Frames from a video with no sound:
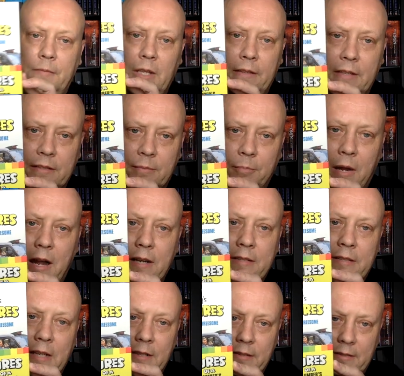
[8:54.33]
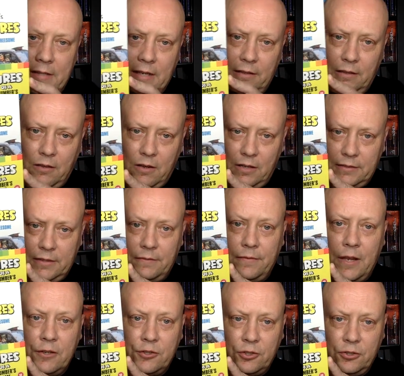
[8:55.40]
this box set, Stanley Long's
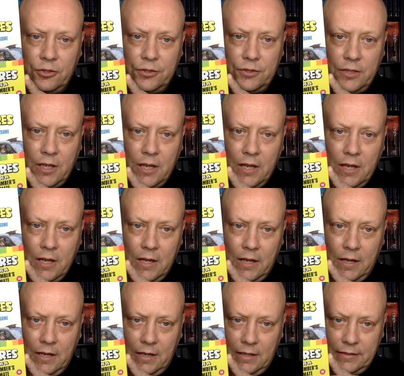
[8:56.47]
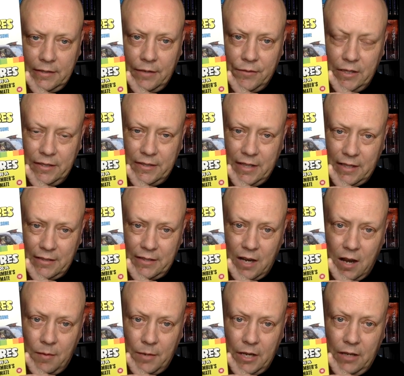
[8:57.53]
Adventures, 76
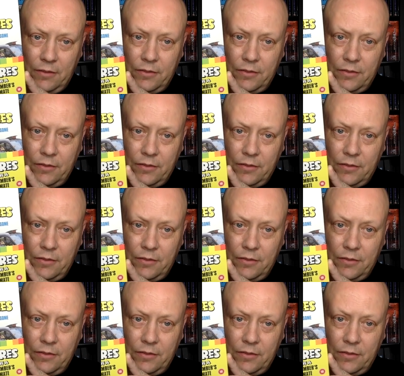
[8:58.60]
Comedy